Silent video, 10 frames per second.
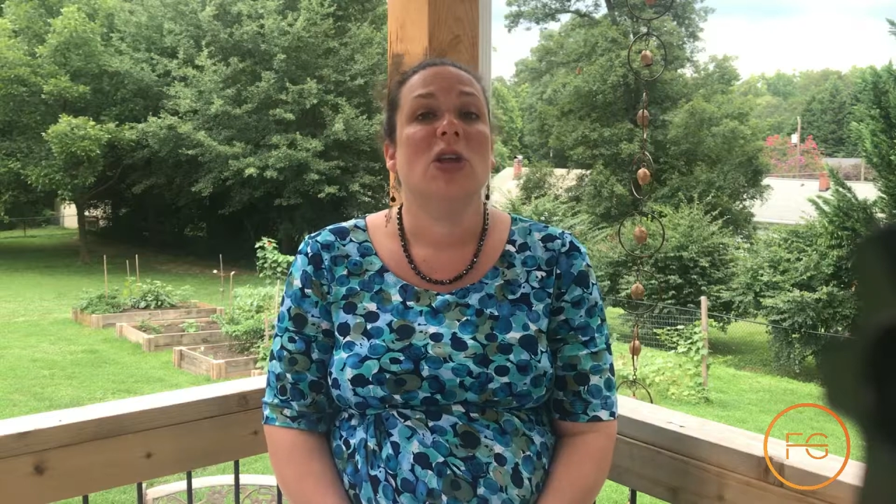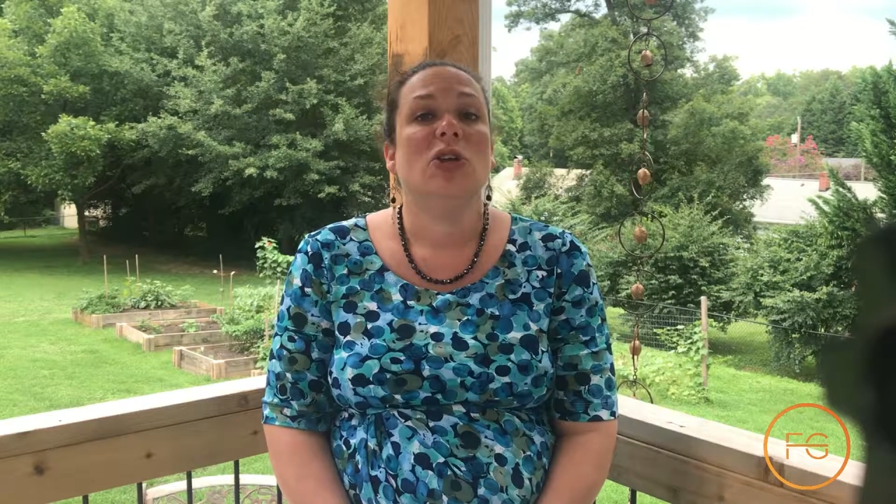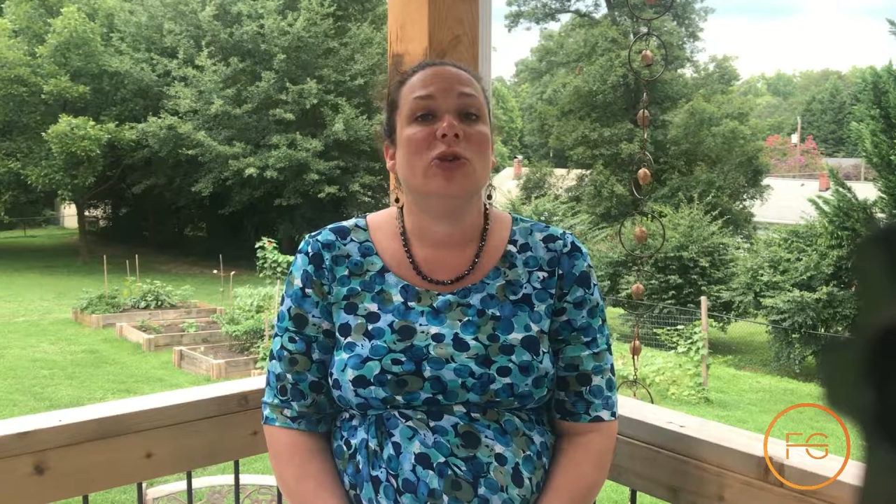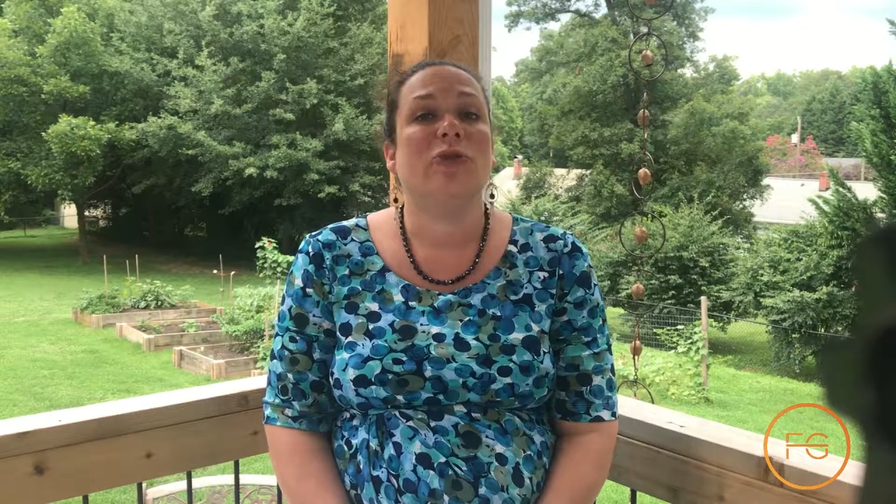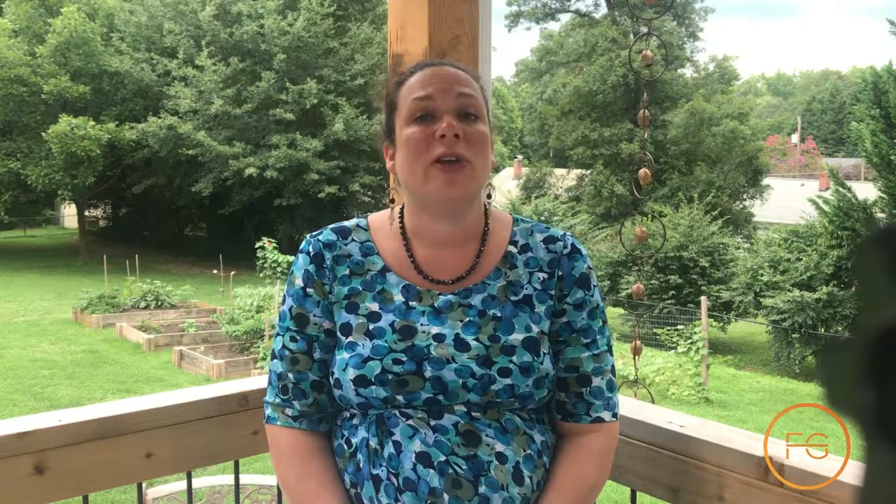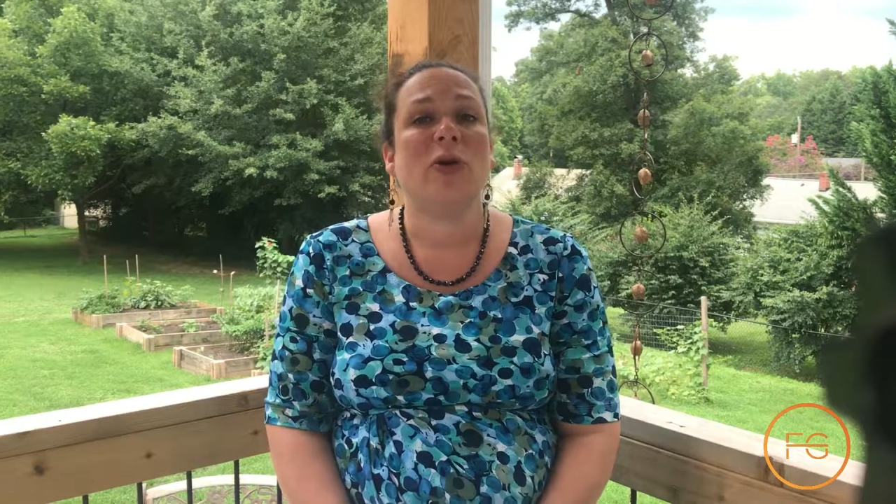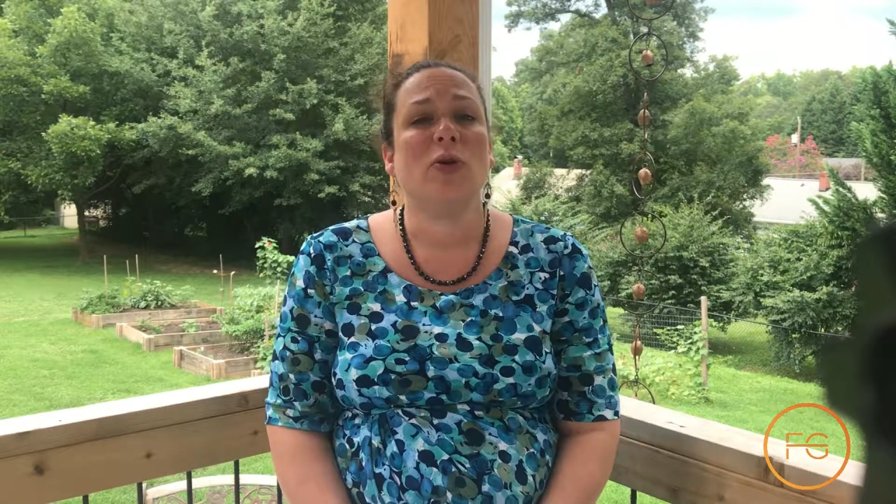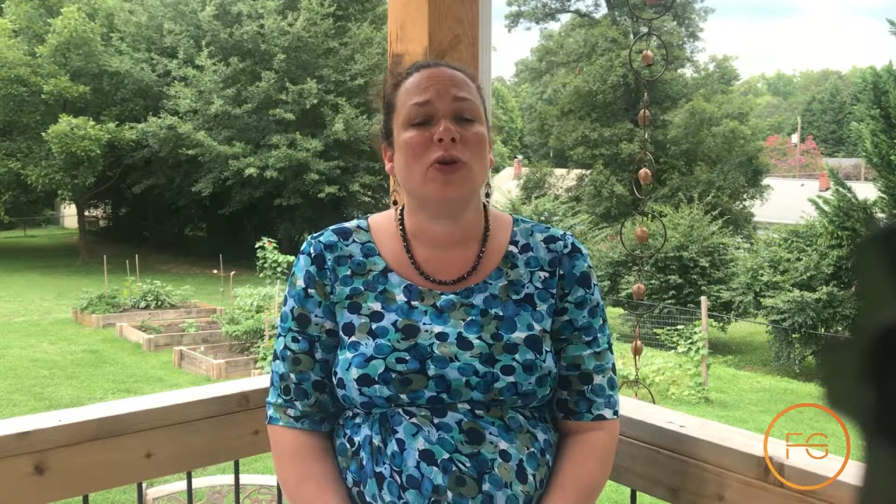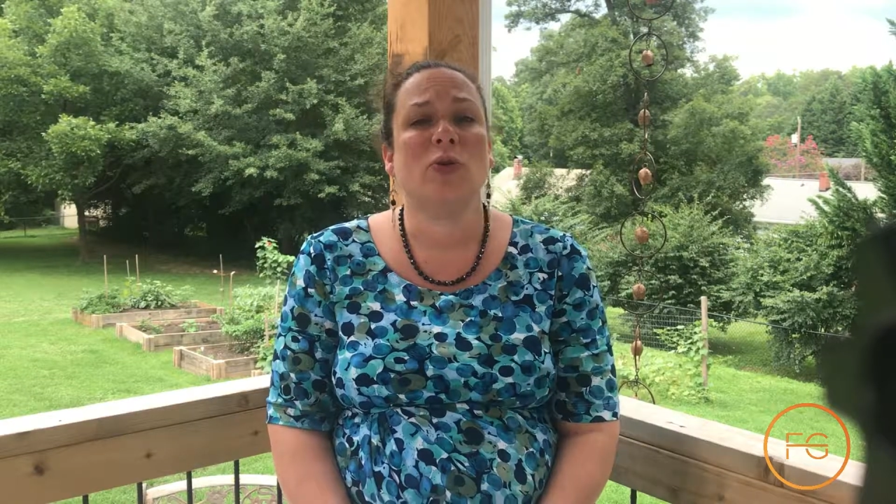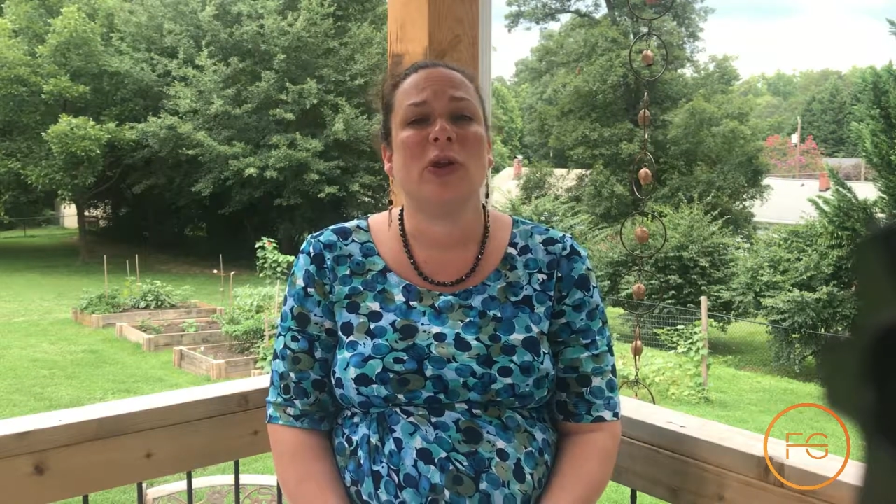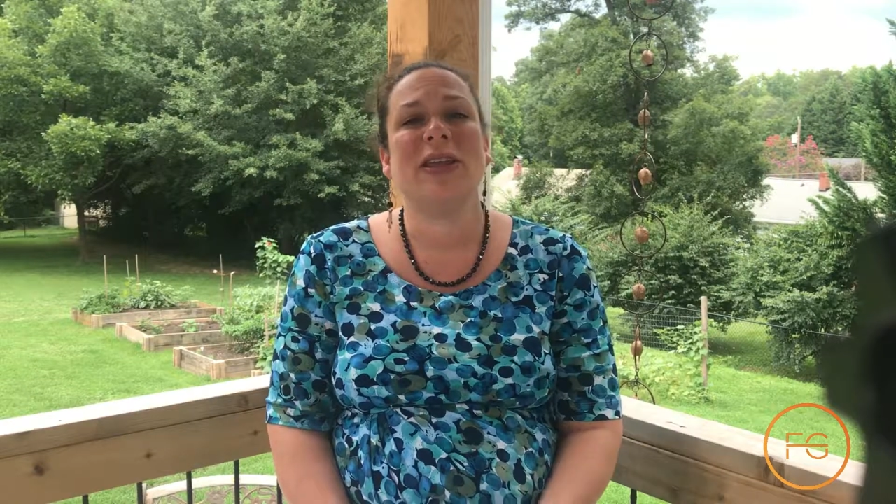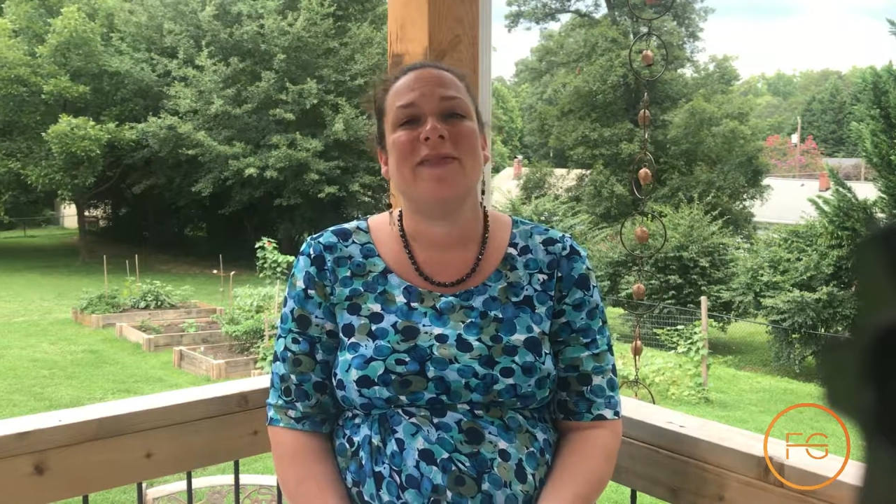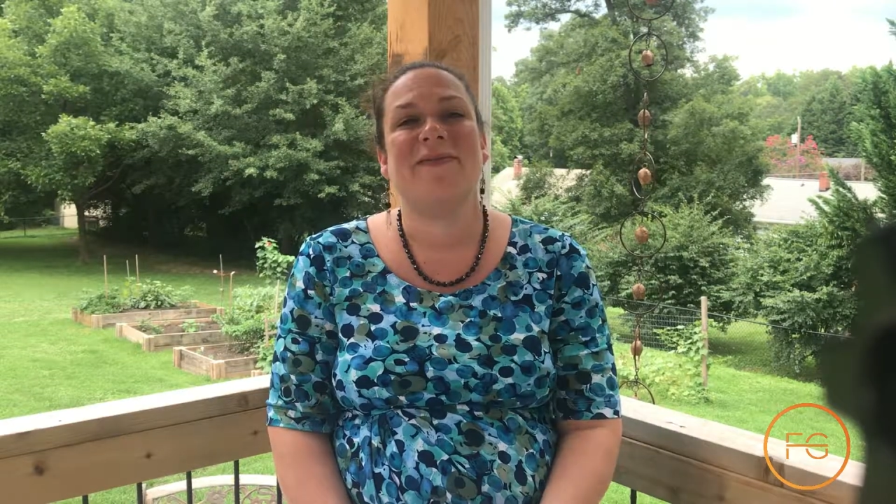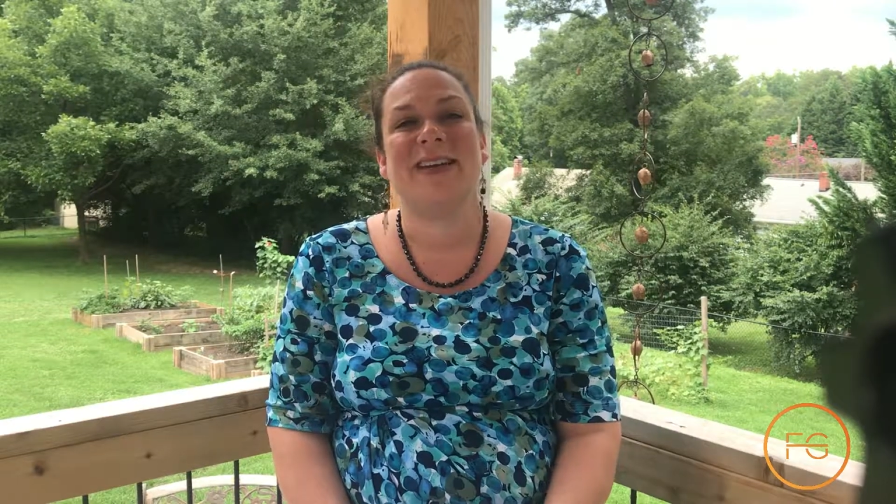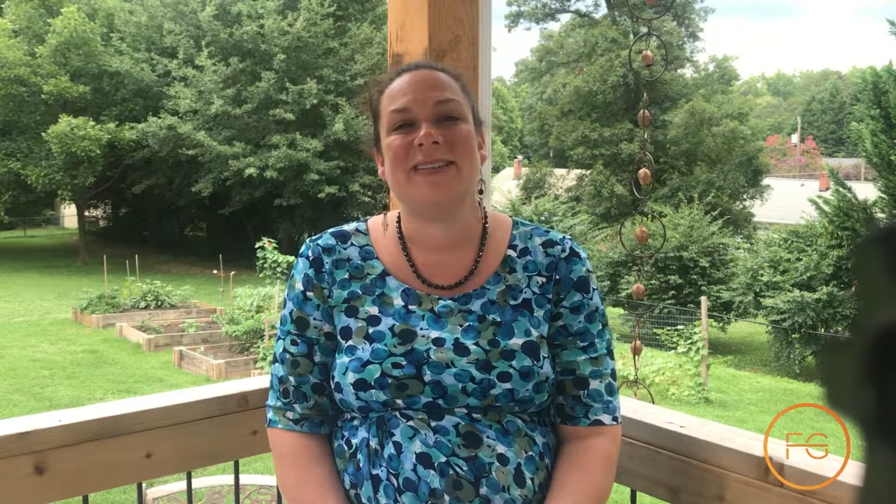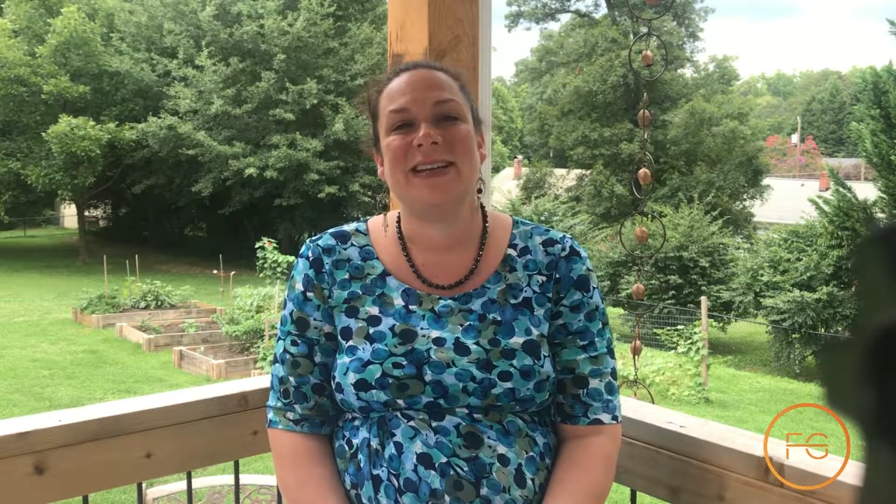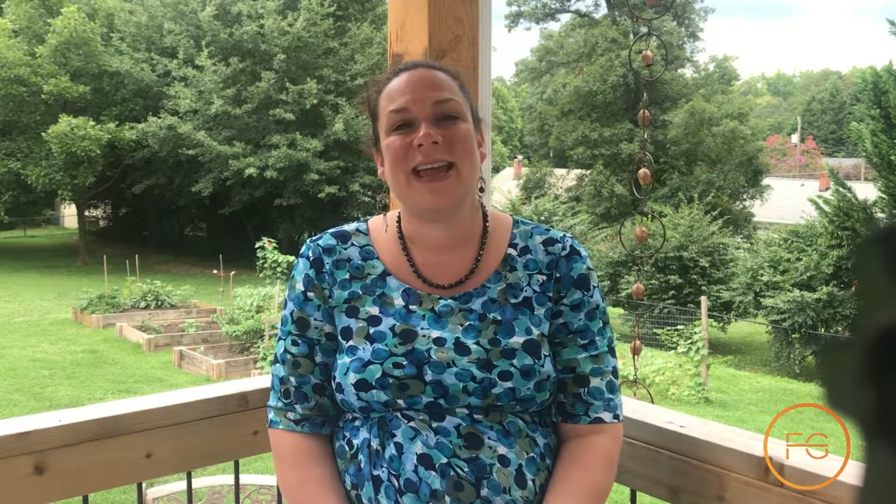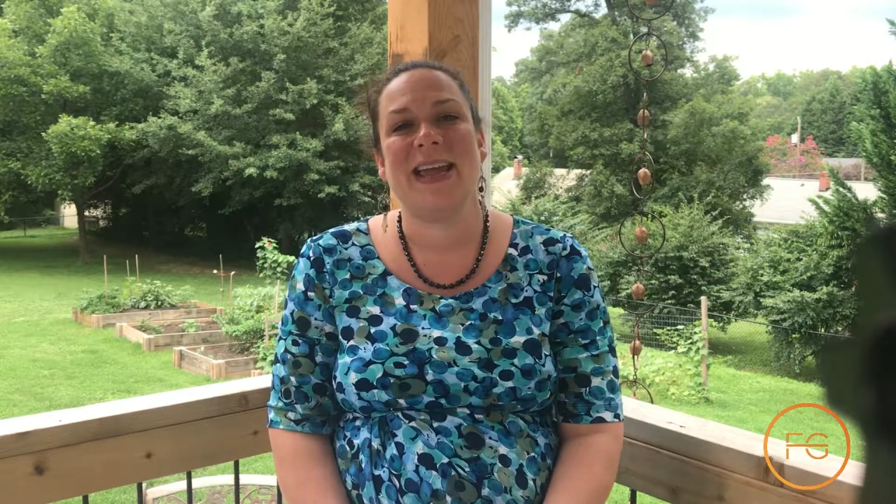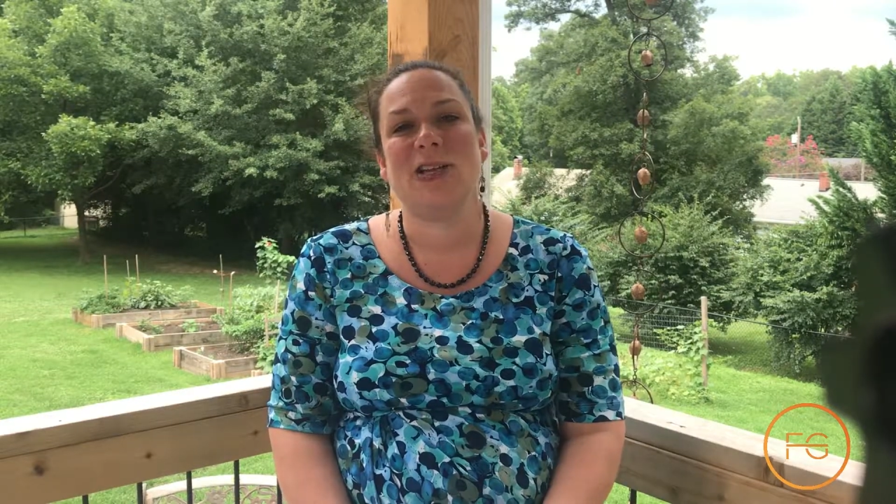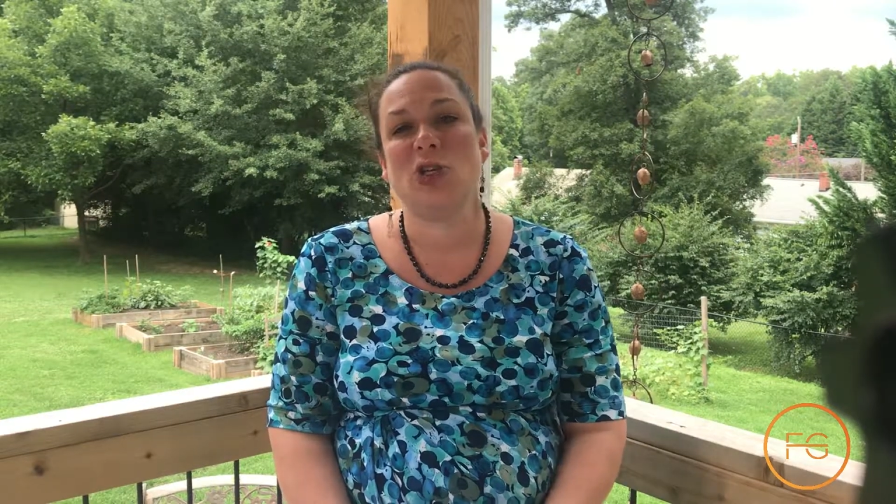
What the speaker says: So failure to really investigate,